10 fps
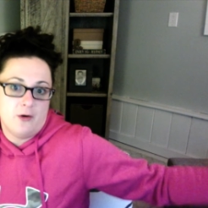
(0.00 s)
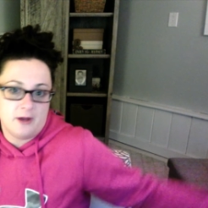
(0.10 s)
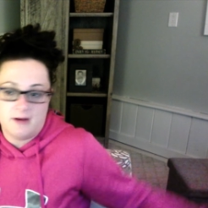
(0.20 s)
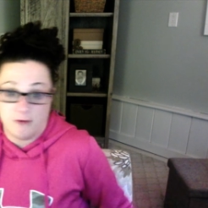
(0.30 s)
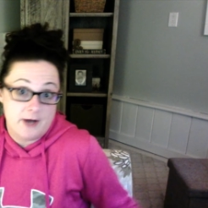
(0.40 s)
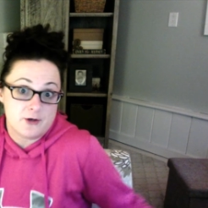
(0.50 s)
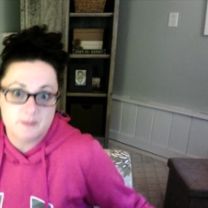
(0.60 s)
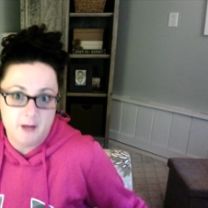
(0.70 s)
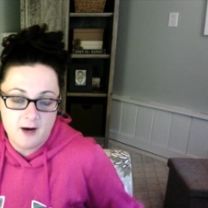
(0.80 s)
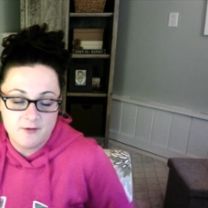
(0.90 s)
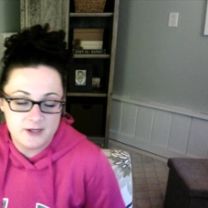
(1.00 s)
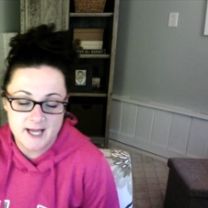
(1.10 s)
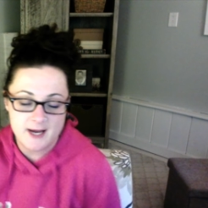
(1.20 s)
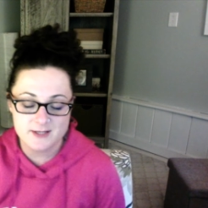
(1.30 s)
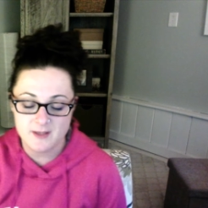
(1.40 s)
writer's block for the
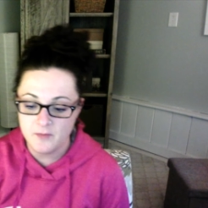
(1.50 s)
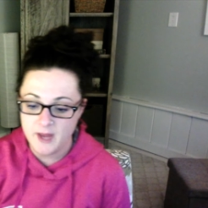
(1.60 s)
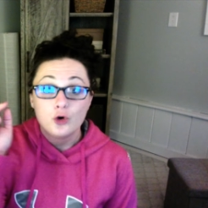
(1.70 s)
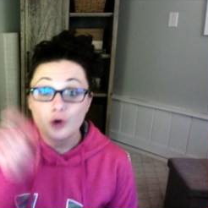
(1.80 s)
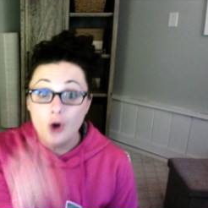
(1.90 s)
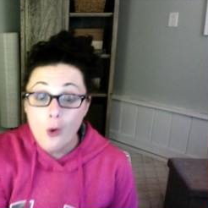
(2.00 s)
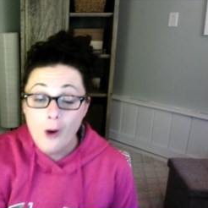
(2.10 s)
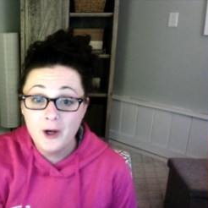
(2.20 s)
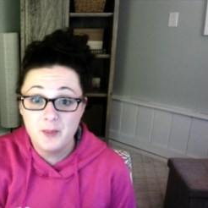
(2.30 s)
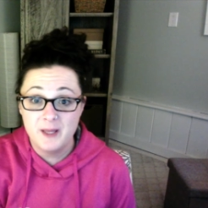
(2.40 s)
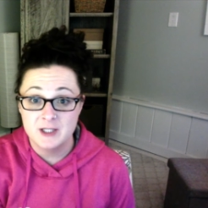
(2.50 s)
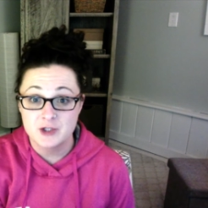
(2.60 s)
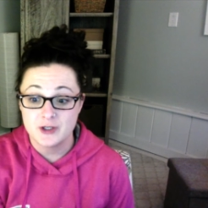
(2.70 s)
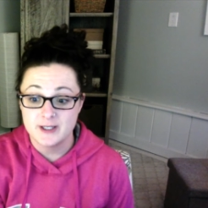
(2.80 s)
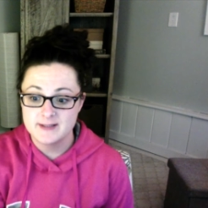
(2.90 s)
day or something, go on to
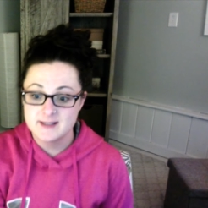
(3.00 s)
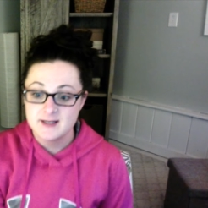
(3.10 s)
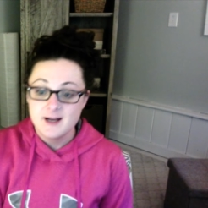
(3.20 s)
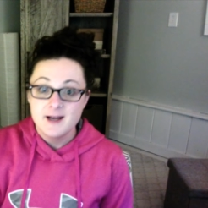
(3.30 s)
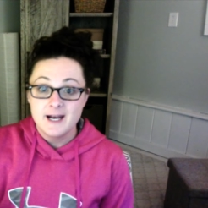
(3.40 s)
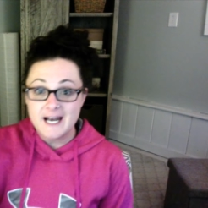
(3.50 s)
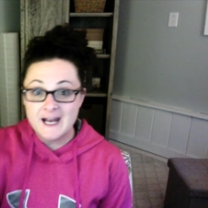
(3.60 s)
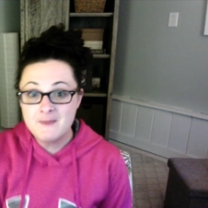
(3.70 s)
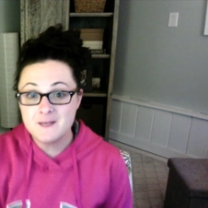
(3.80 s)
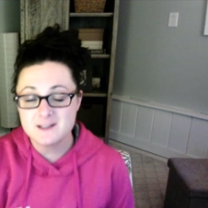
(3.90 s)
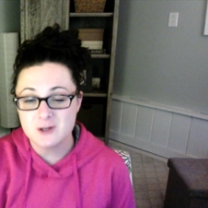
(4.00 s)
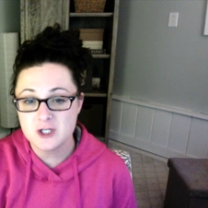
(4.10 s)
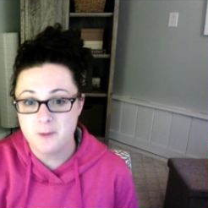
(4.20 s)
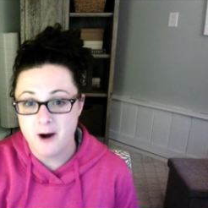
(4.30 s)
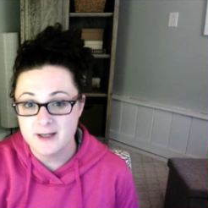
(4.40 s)
Pinterest, in the search
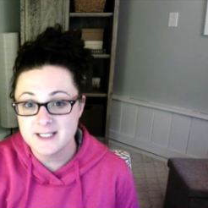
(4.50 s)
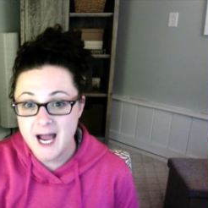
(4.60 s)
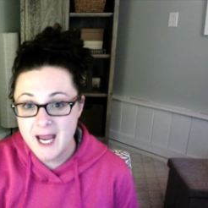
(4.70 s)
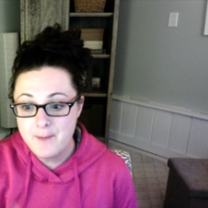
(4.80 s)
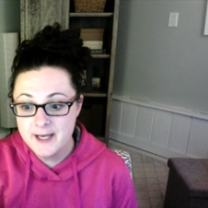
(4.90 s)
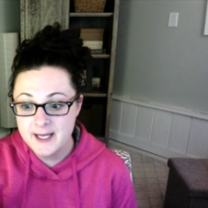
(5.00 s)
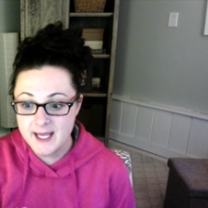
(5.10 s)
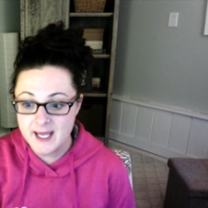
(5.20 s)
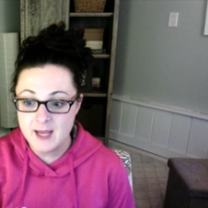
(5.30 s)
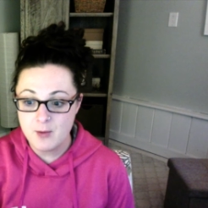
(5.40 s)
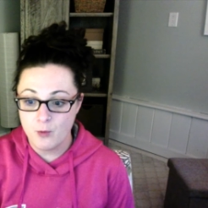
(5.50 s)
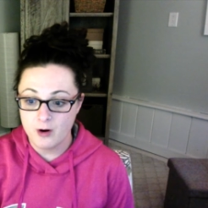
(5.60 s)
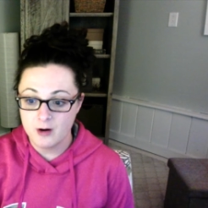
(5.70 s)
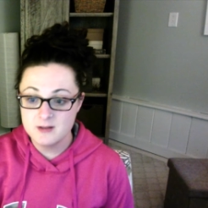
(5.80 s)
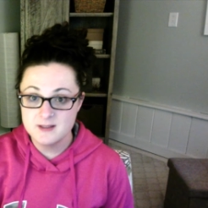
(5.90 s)
bar, type in
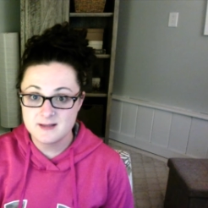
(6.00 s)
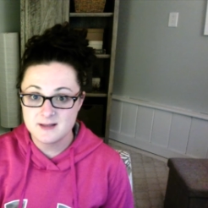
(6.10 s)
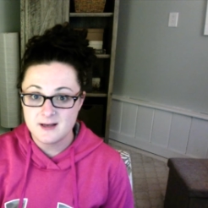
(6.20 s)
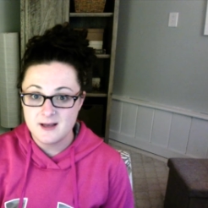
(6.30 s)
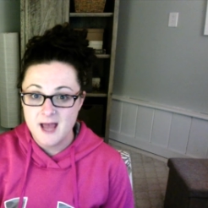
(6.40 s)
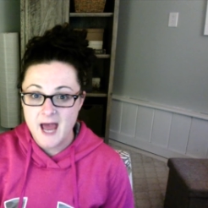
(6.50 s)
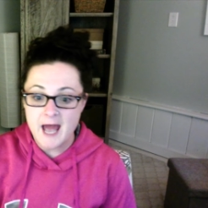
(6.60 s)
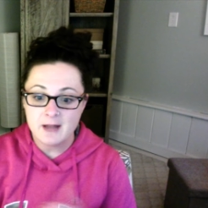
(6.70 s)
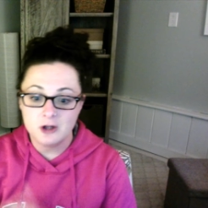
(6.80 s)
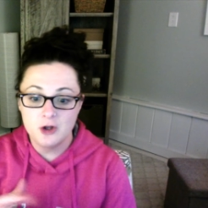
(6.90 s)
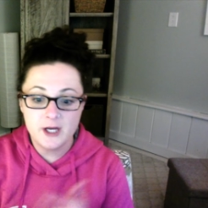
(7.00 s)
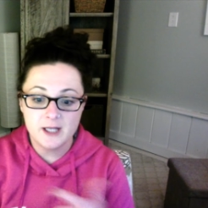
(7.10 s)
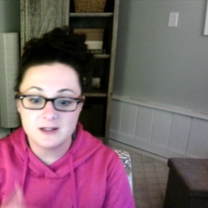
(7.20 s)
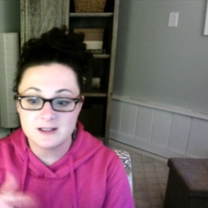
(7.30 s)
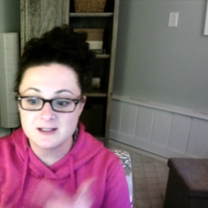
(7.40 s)
keywords and look
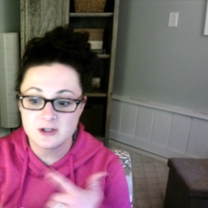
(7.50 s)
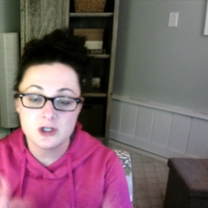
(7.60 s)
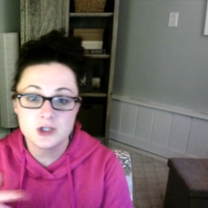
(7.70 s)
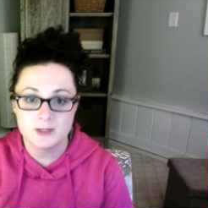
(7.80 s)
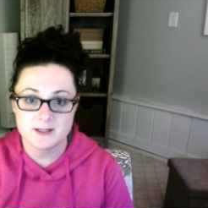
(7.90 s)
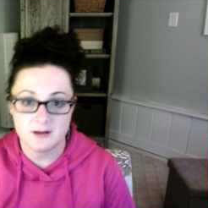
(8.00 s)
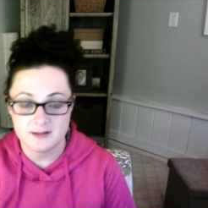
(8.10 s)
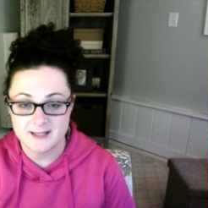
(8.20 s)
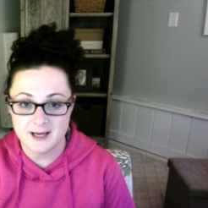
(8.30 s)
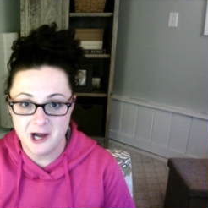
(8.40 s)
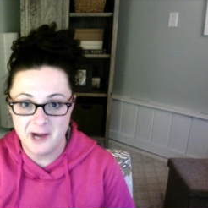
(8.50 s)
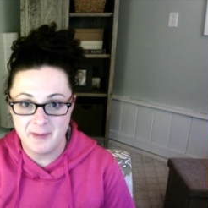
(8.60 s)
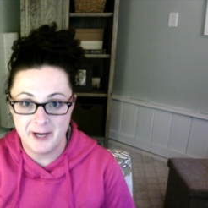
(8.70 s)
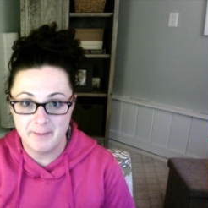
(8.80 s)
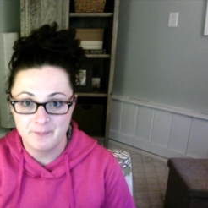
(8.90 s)
at the search results that come up.